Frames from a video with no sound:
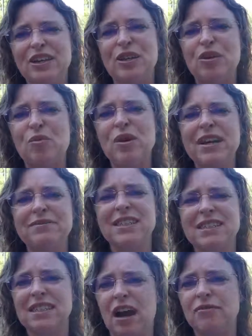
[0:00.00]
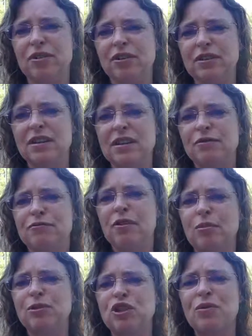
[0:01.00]
You know, what I've discovered
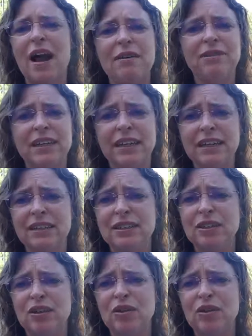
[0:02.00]
from traveling,